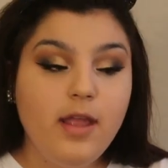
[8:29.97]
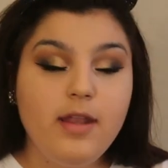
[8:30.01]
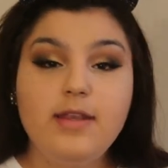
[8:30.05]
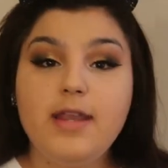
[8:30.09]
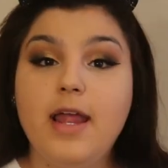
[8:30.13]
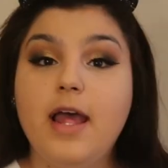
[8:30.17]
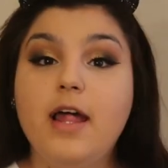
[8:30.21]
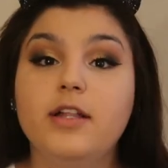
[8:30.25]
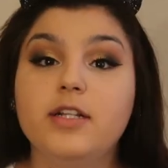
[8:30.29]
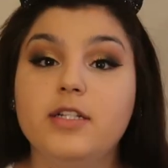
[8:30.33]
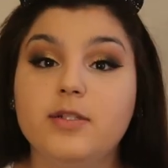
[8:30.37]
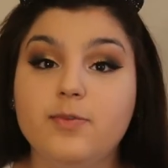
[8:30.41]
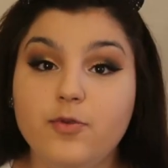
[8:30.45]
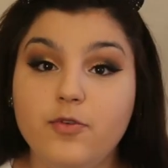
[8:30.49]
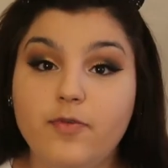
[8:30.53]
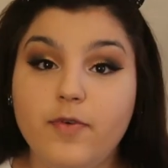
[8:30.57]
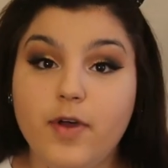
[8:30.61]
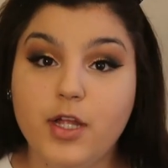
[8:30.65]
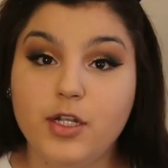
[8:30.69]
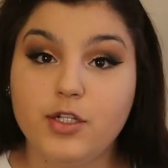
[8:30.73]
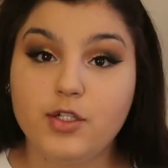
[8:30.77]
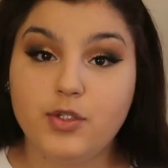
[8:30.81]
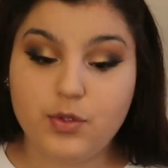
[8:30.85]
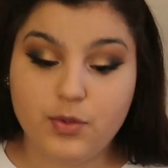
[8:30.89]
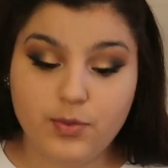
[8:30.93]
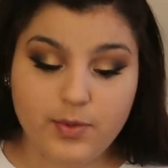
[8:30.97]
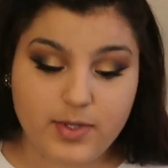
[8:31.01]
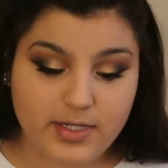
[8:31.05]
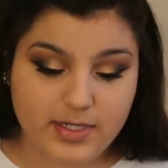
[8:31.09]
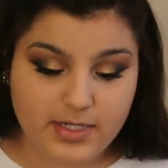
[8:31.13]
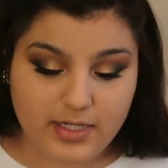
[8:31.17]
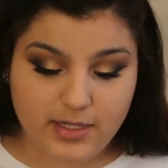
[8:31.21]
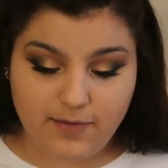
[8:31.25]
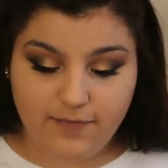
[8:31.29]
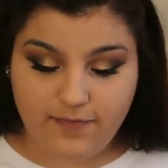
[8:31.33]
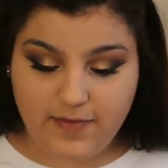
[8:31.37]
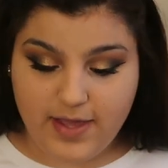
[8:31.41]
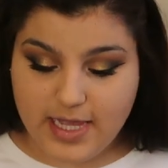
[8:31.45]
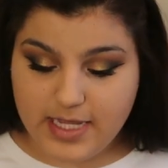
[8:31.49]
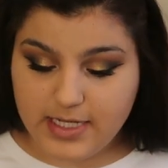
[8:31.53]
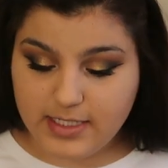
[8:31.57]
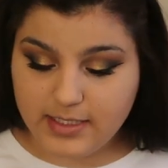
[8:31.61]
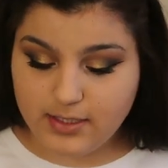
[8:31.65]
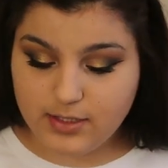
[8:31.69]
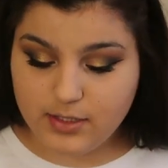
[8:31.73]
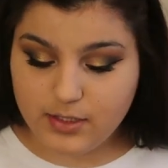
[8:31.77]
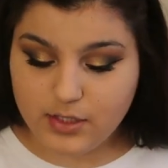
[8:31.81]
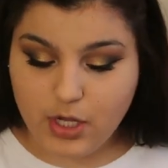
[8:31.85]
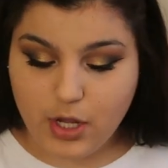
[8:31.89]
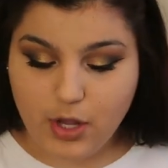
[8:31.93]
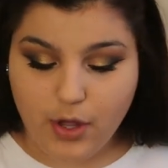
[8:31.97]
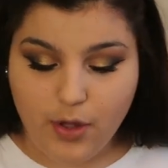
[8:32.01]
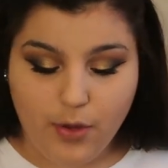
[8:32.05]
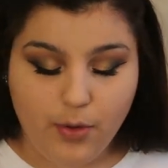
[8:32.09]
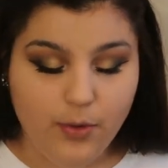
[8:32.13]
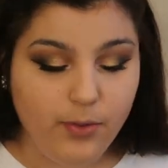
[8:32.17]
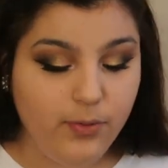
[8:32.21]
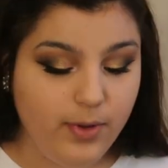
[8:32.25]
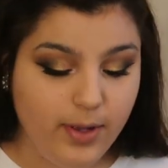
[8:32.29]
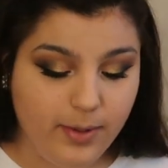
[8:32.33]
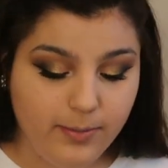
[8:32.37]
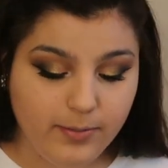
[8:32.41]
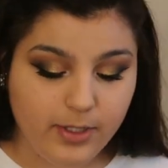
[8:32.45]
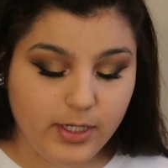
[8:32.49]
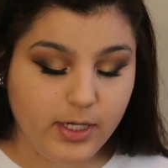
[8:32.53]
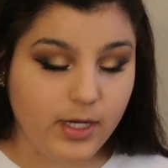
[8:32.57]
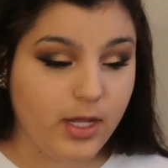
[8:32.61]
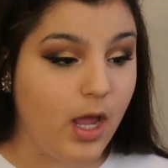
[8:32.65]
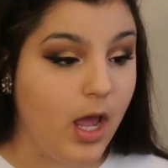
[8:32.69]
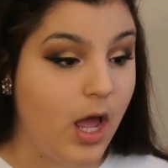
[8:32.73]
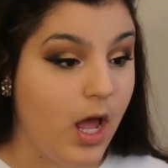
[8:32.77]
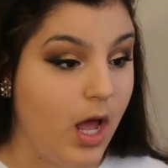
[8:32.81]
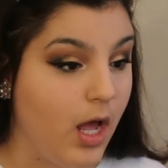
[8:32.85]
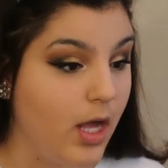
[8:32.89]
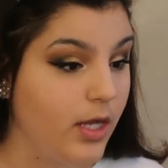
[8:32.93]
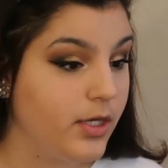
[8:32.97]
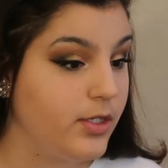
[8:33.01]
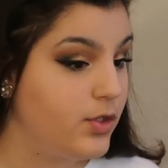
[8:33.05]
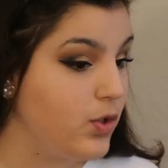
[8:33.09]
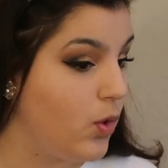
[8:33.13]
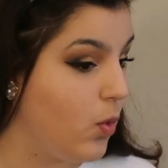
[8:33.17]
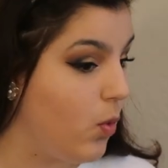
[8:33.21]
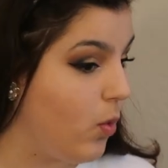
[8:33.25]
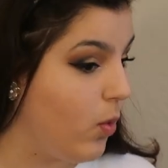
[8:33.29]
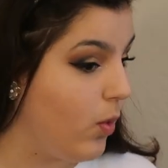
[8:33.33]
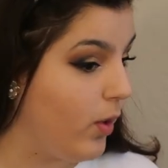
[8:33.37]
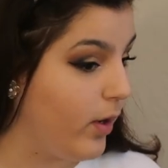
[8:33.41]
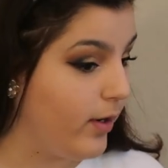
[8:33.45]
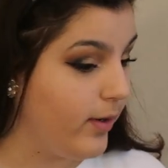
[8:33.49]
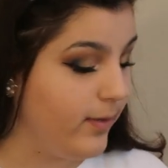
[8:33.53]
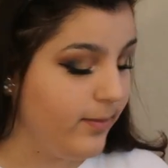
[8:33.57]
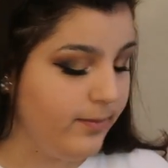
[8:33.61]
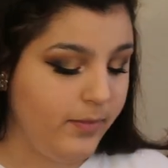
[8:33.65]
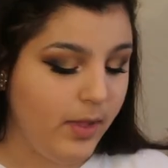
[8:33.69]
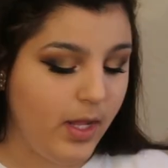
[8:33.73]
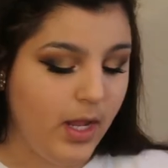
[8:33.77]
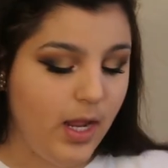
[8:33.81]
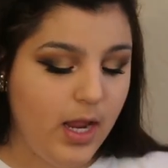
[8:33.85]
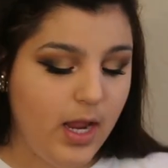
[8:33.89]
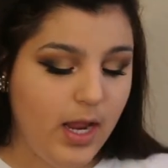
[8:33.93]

Now let's move on to the rest of the face. So I'm gonna contour